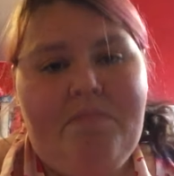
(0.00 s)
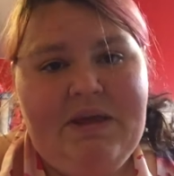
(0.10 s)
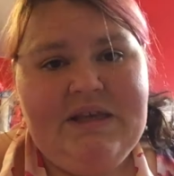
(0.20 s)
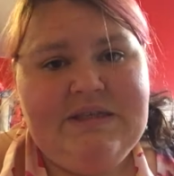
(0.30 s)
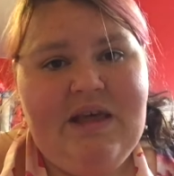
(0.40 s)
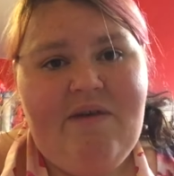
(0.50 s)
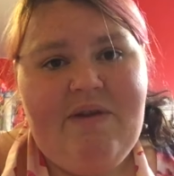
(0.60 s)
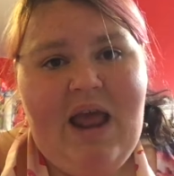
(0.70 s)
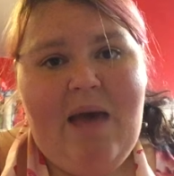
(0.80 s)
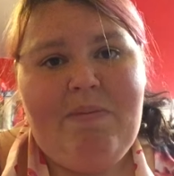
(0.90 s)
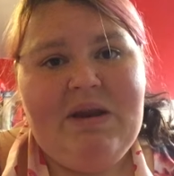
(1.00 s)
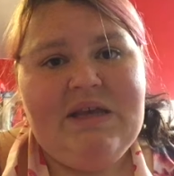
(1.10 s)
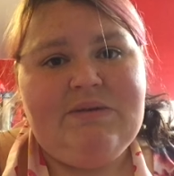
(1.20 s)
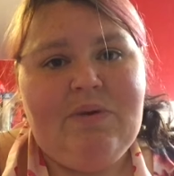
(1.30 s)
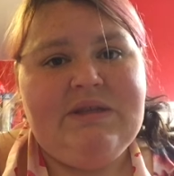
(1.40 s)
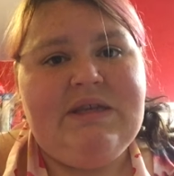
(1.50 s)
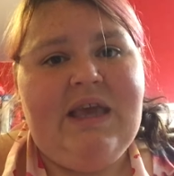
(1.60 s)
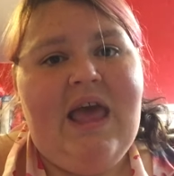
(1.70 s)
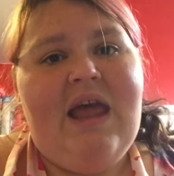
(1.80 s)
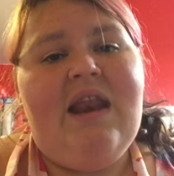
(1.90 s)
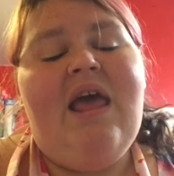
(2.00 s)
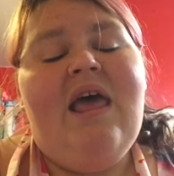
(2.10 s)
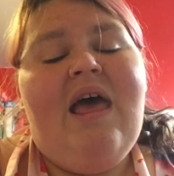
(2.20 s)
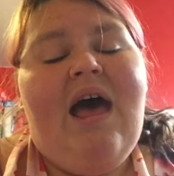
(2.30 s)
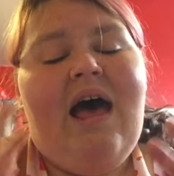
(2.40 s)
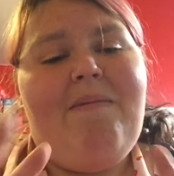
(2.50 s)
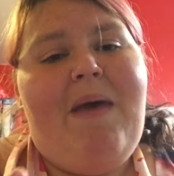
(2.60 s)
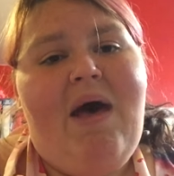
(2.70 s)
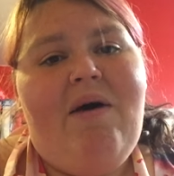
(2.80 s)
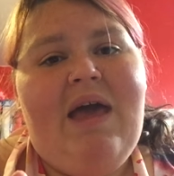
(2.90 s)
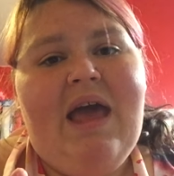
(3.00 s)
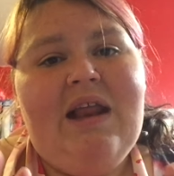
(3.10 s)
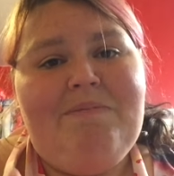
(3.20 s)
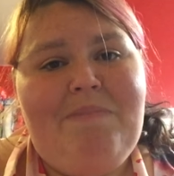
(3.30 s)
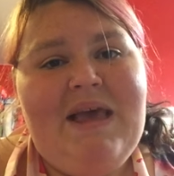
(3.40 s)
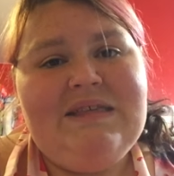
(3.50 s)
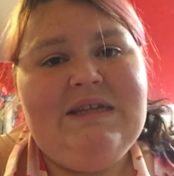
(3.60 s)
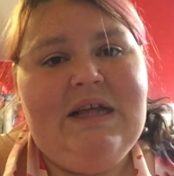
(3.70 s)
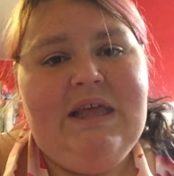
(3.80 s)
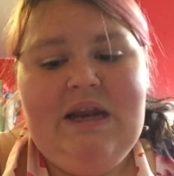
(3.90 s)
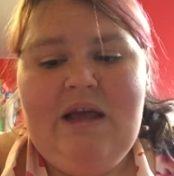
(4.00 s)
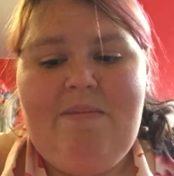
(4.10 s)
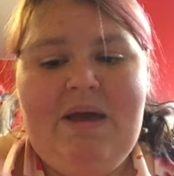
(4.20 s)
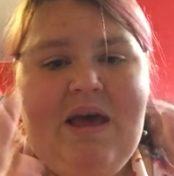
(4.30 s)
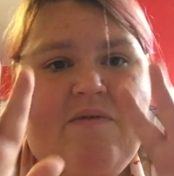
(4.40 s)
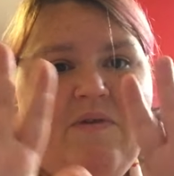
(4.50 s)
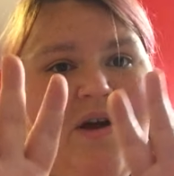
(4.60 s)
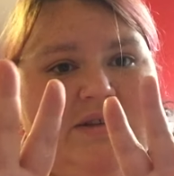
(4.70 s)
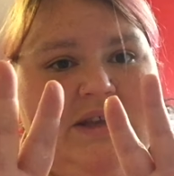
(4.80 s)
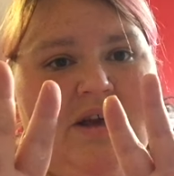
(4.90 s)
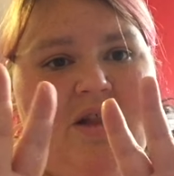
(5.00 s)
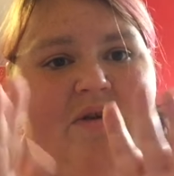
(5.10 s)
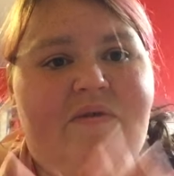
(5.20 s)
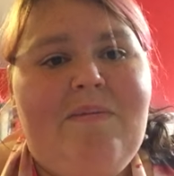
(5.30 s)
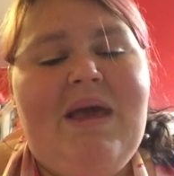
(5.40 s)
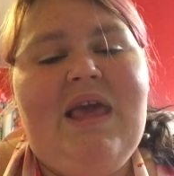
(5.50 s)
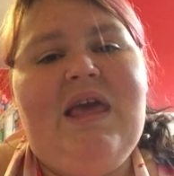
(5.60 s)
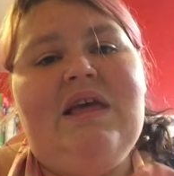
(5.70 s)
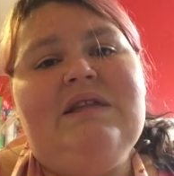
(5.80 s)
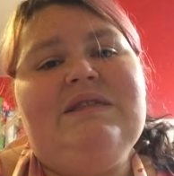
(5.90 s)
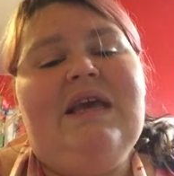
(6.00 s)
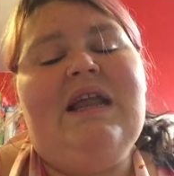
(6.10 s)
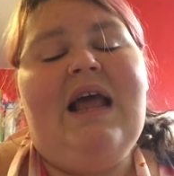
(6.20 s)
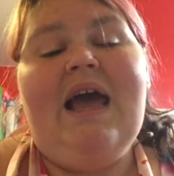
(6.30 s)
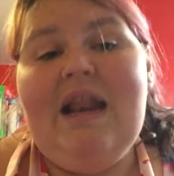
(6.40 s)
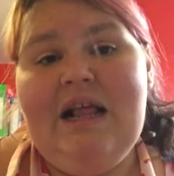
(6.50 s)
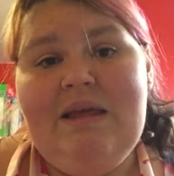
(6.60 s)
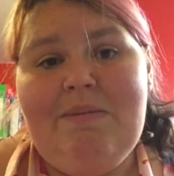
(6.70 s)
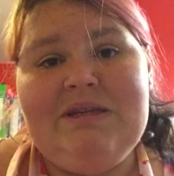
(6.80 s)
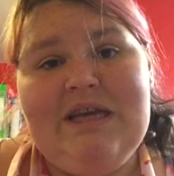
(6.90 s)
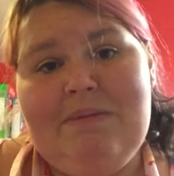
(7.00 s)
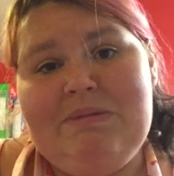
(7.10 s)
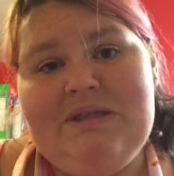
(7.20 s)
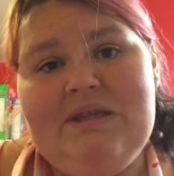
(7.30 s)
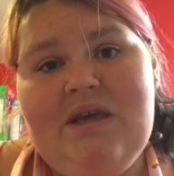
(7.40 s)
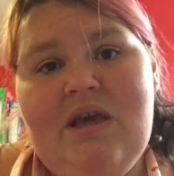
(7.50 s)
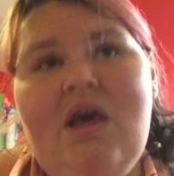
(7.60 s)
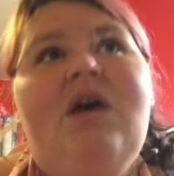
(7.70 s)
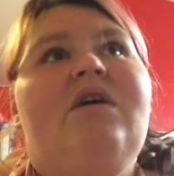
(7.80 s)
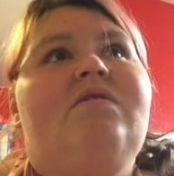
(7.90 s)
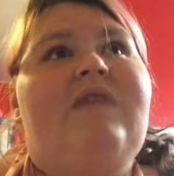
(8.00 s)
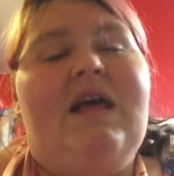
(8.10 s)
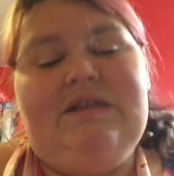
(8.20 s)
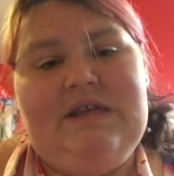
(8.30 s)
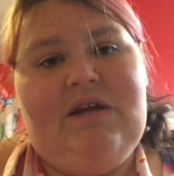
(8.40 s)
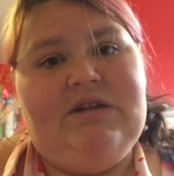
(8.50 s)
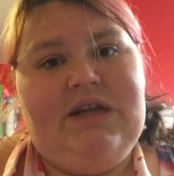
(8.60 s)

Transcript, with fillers: peace, love, and happiness once again. I'm out. I got a mess to clean up. I got frosting all over my hands, and I got to clean my tips. That sounded